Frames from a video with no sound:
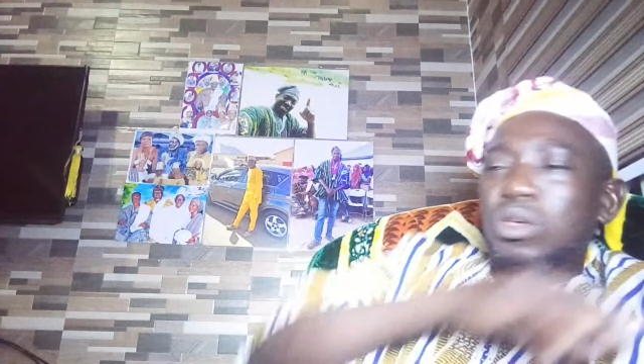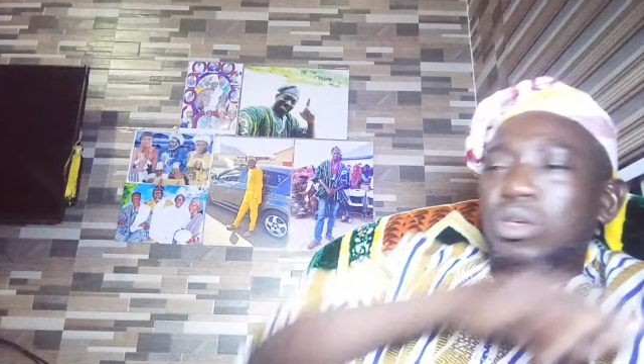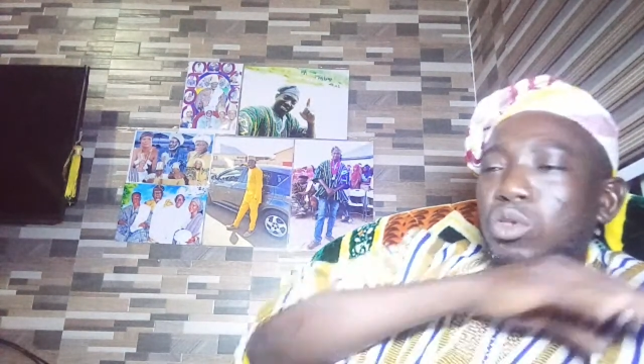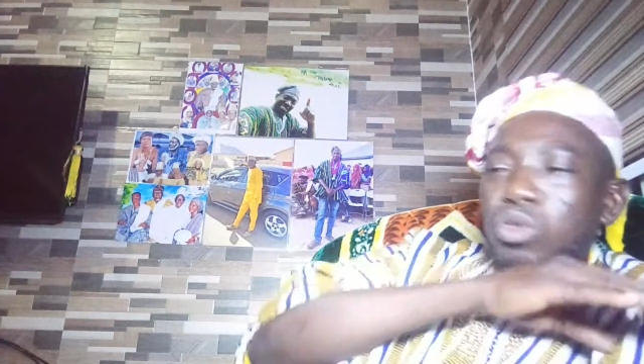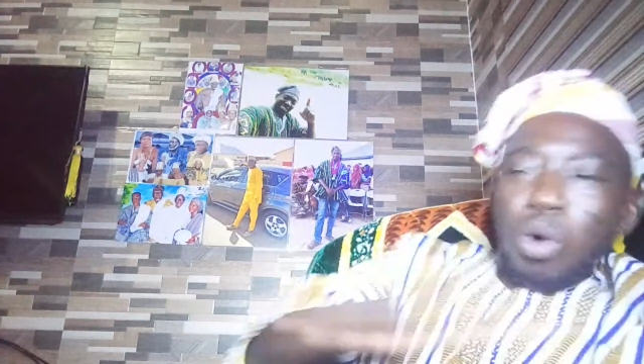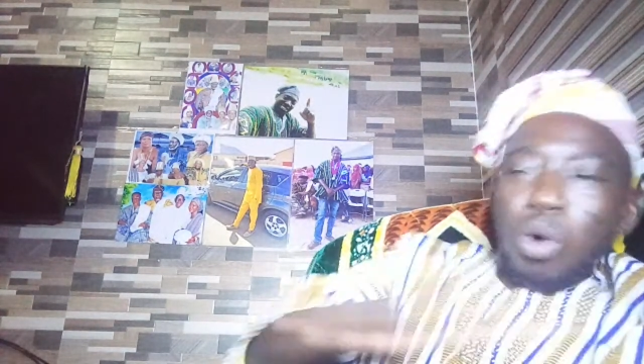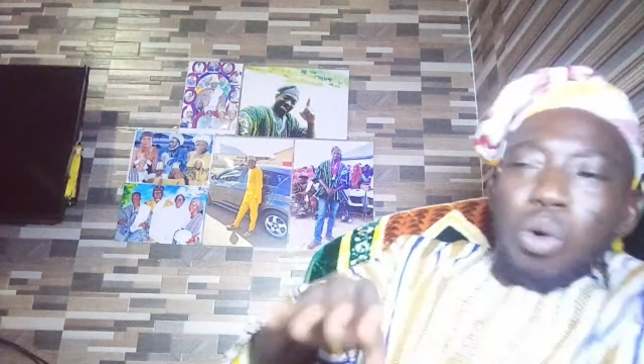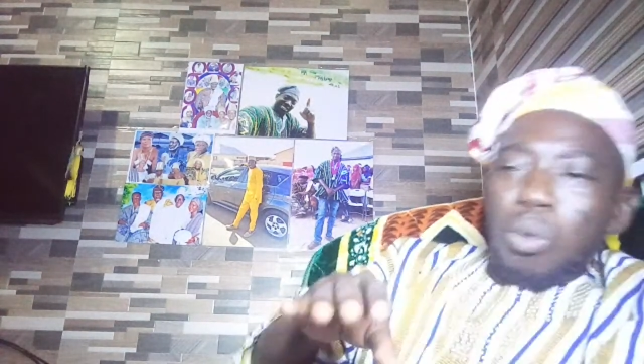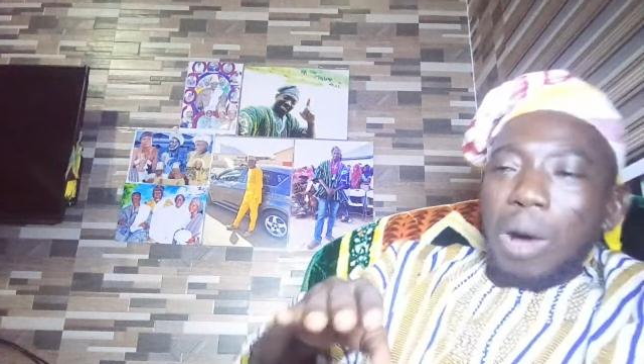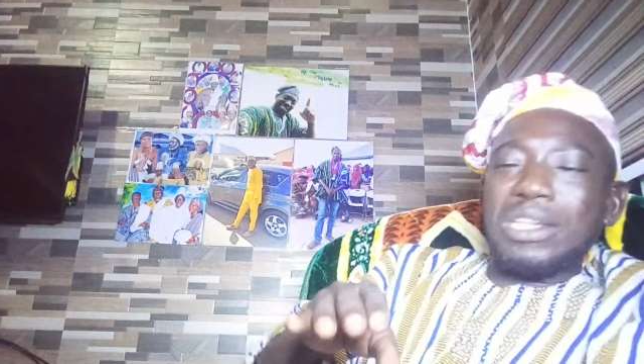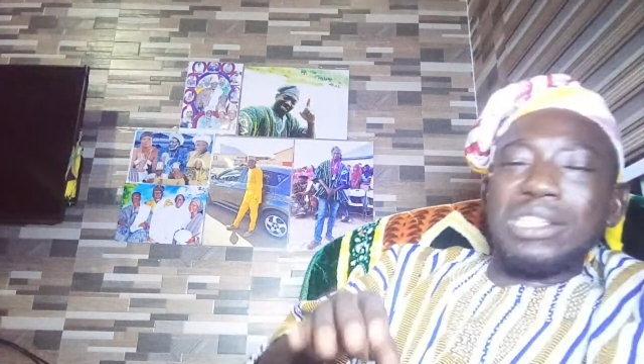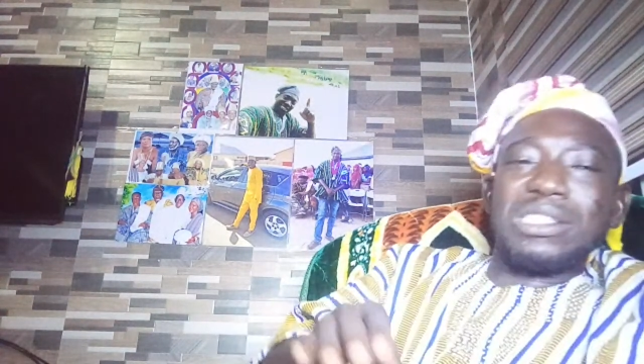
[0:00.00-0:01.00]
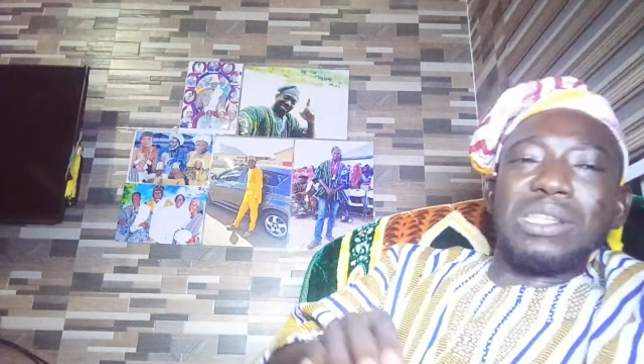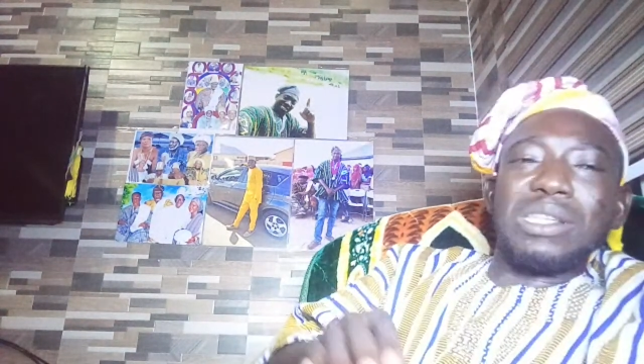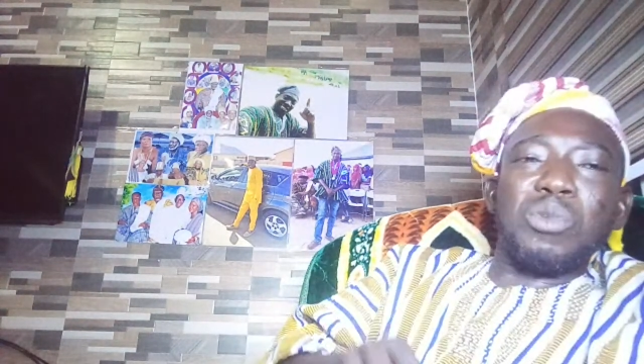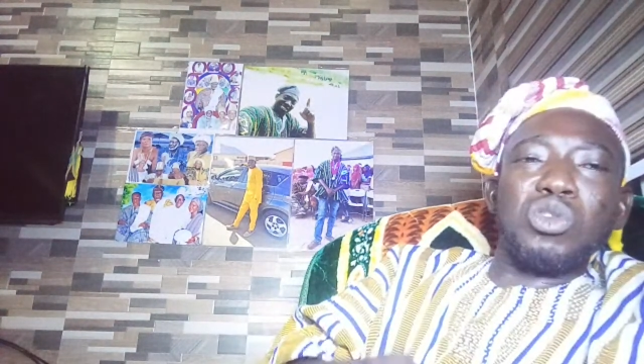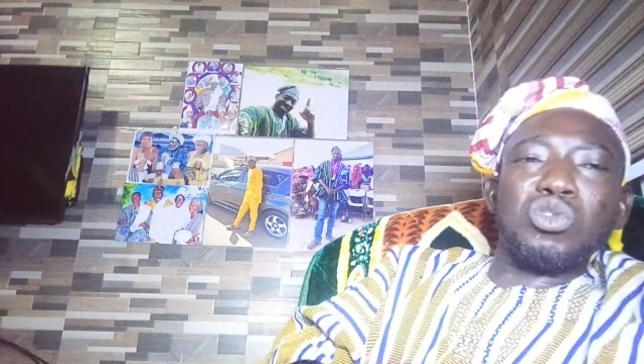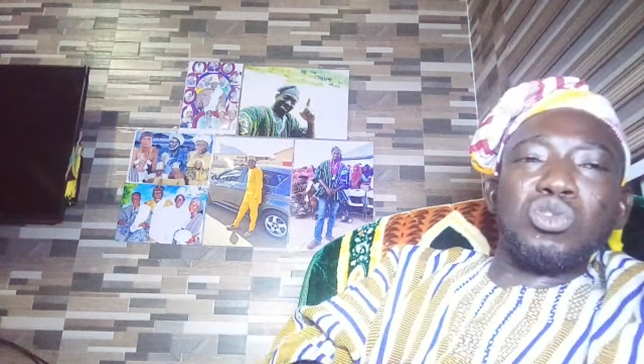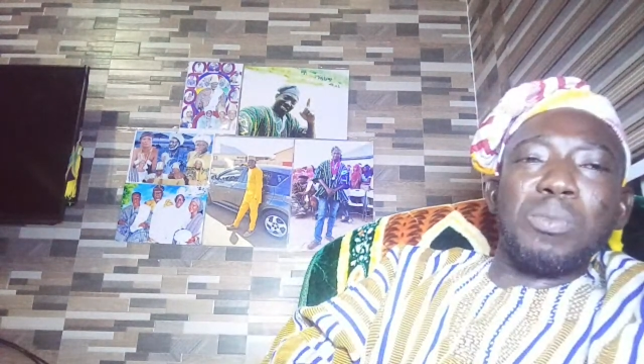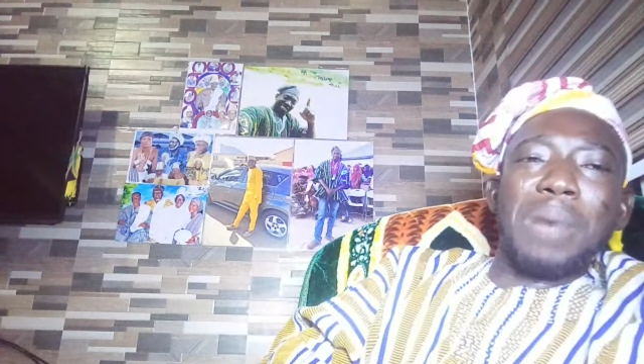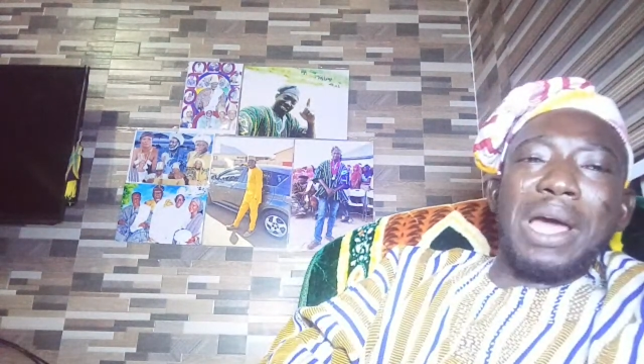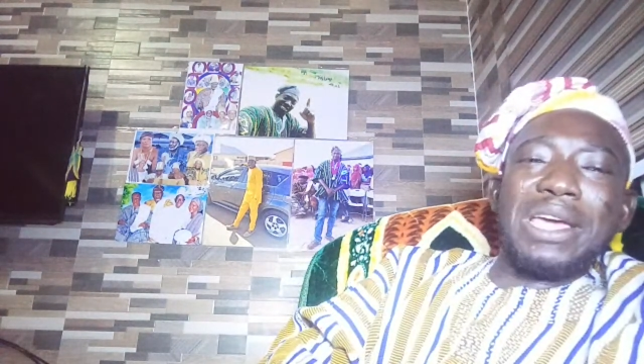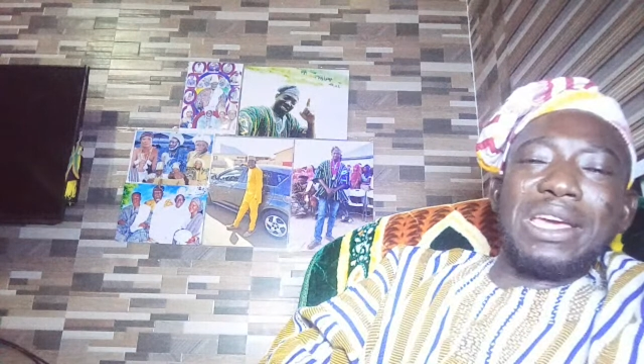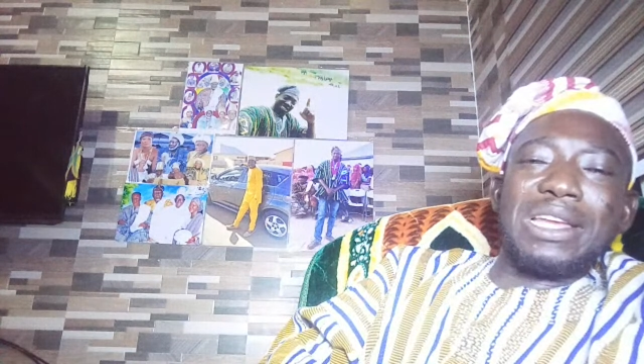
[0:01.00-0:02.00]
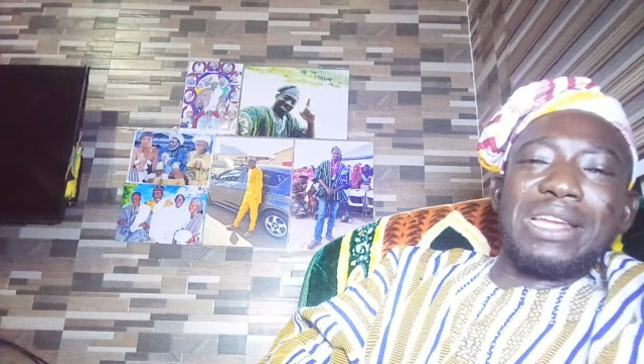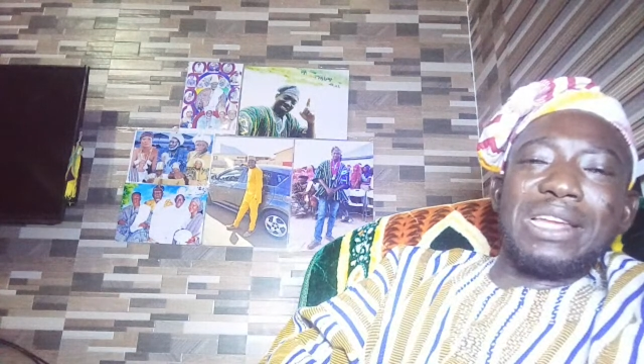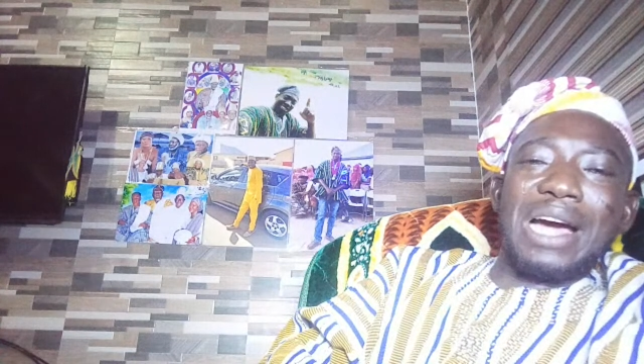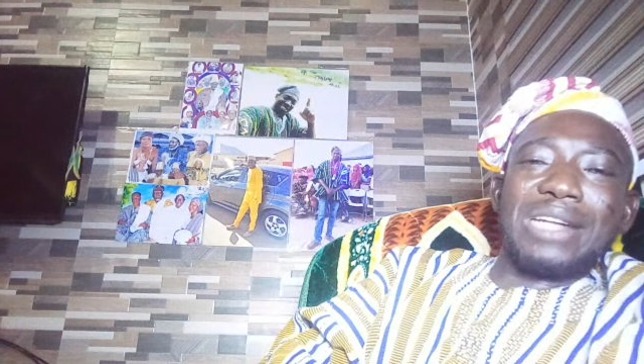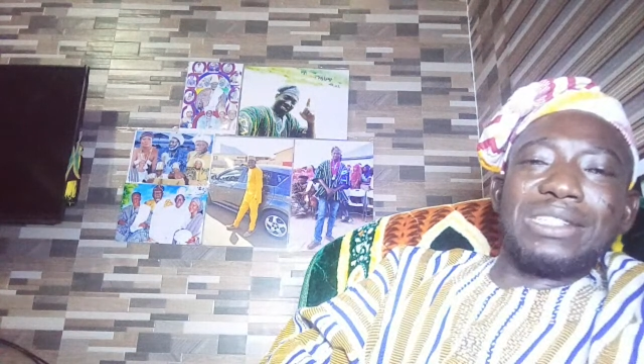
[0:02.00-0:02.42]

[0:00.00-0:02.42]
no one is supposed to buy a land